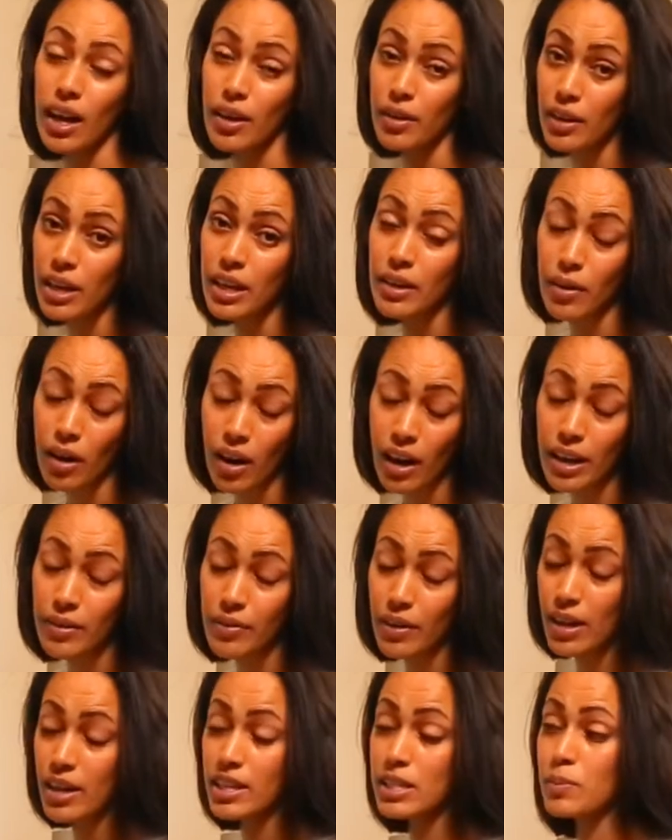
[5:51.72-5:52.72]

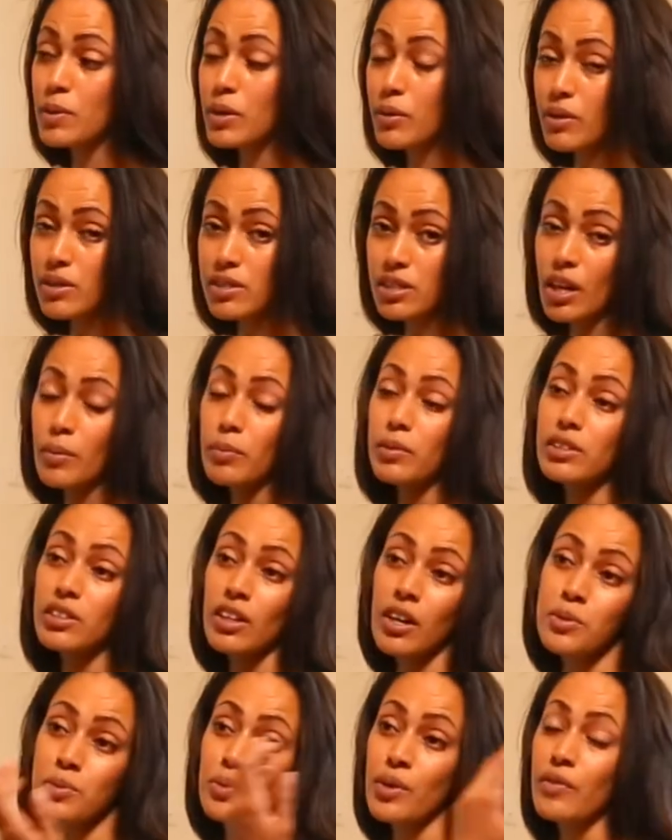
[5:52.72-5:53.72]
I've experienced a couple of
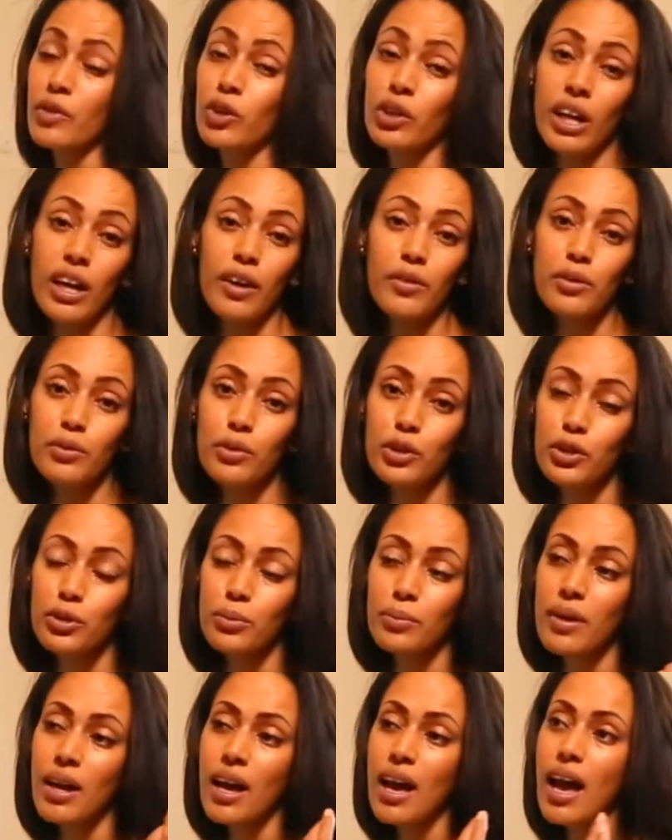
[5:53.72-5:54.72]
times where I've gone out of the
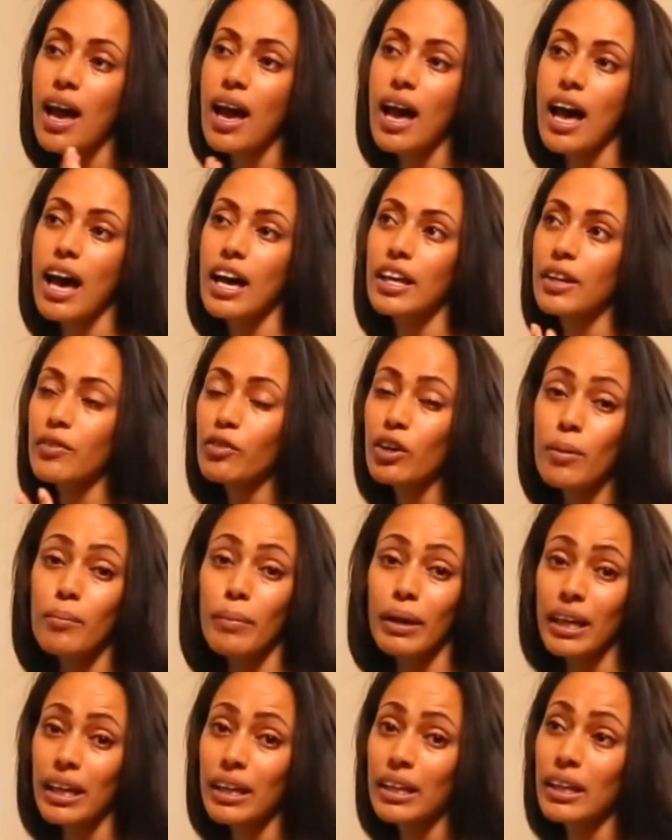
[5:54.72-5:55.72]
room and I've come
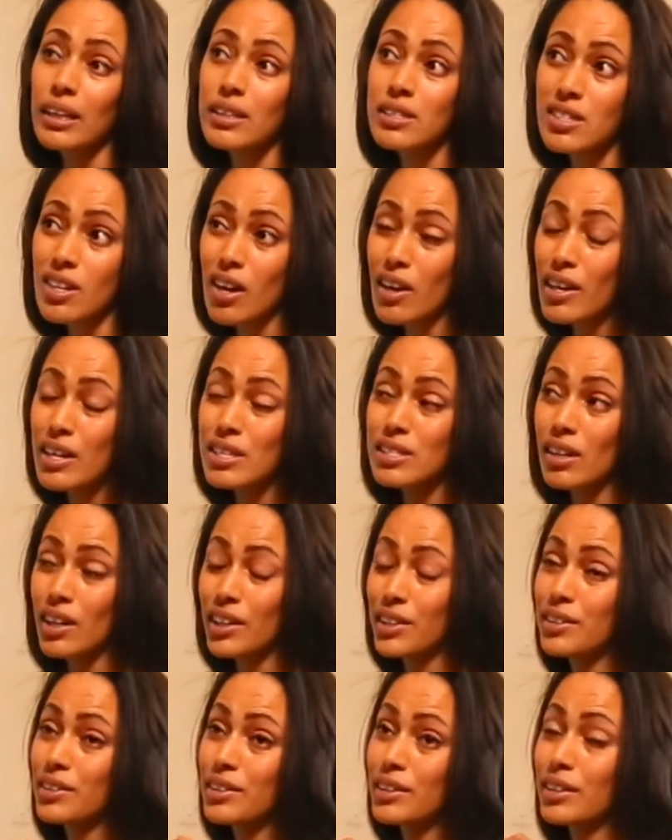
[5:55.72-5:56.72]
back in and Sai's
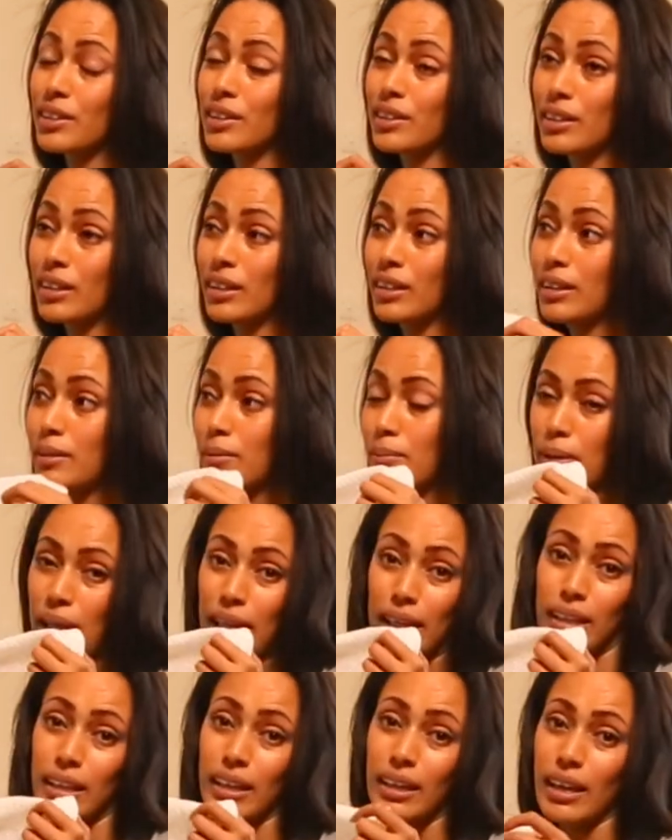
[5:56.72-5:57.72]
under the
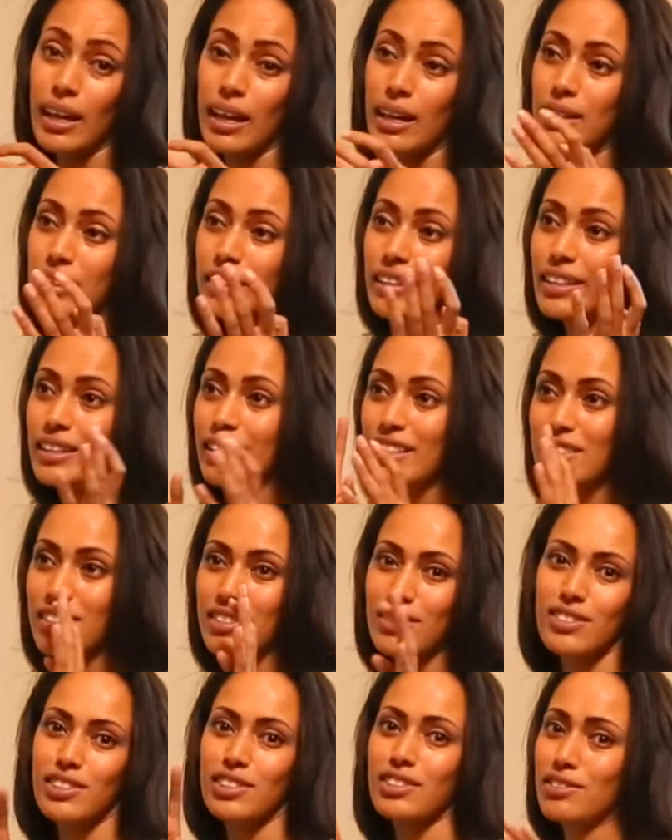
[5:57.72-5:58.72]
blanket and
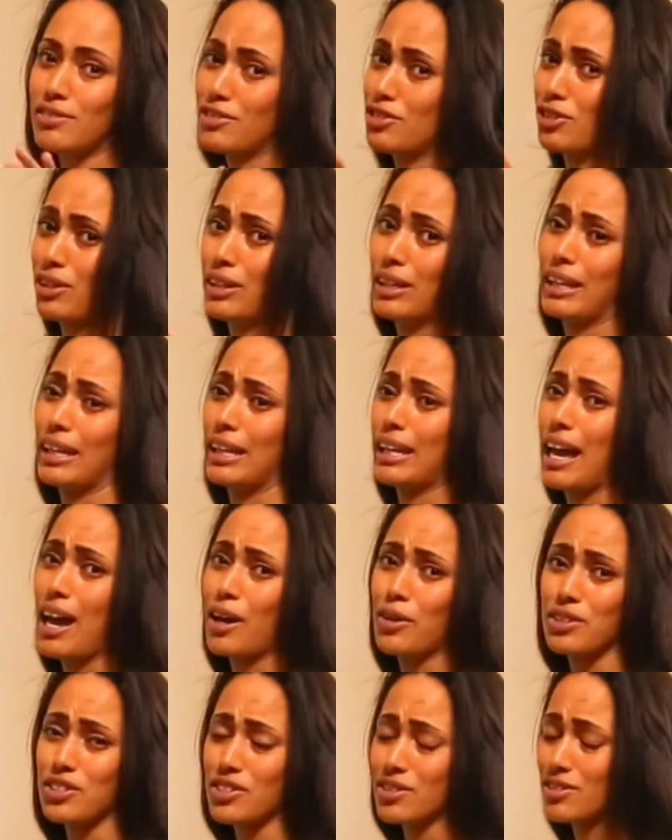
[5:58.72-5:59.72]
he's trying to get
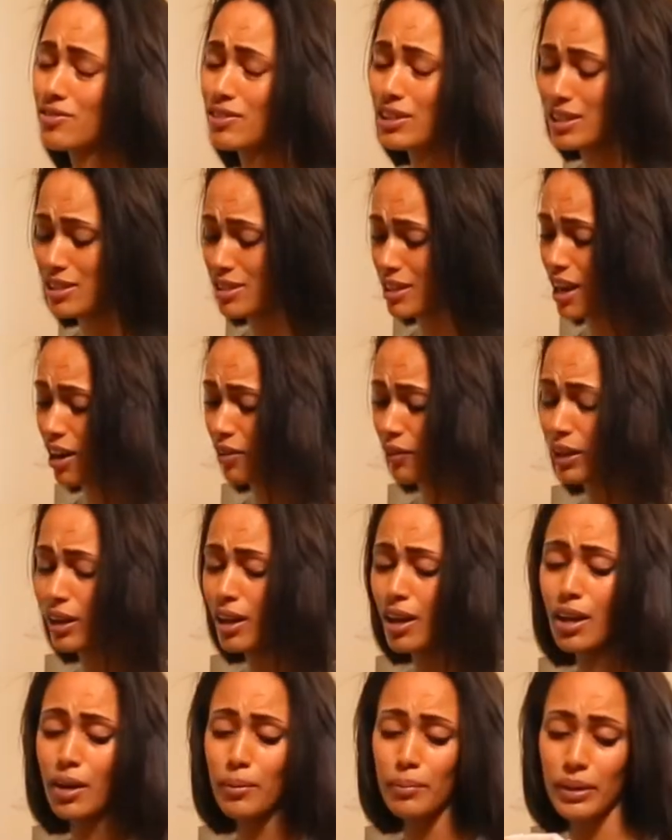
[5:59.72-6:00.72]
out. It's just really scary.
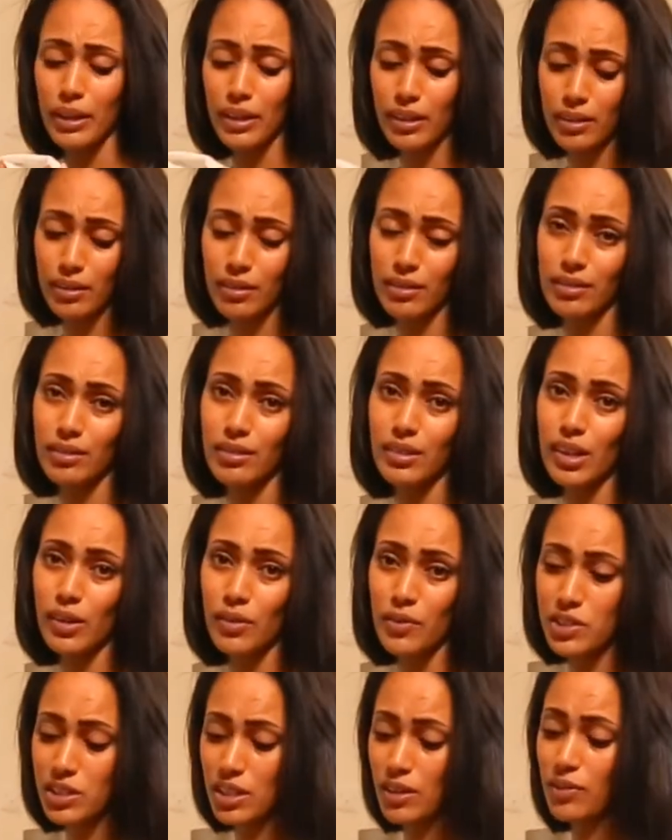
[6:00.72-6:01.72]
But
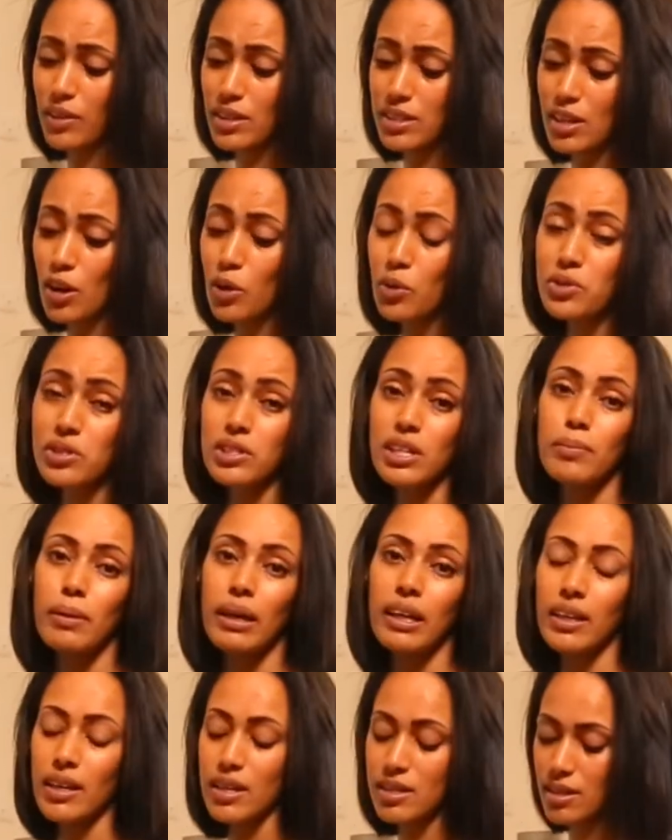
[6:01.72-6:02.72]
obviously if there's holes in the
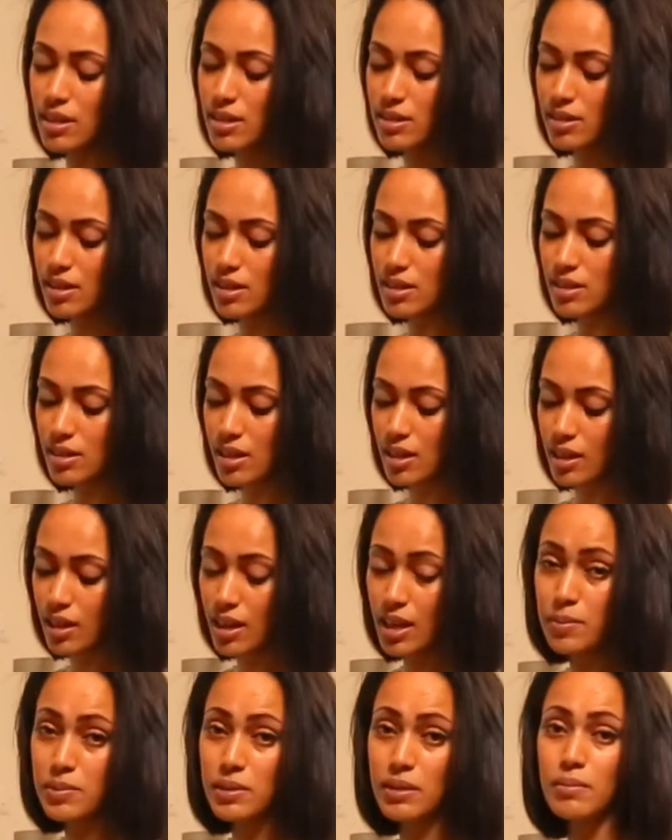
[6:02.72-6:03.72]
blankets, it
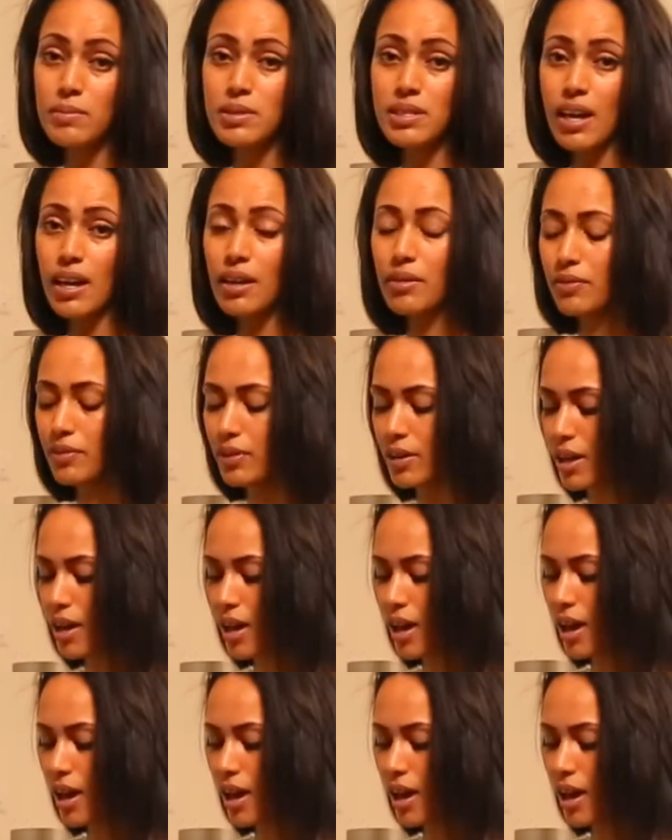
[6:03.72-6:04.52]
keeps him safe.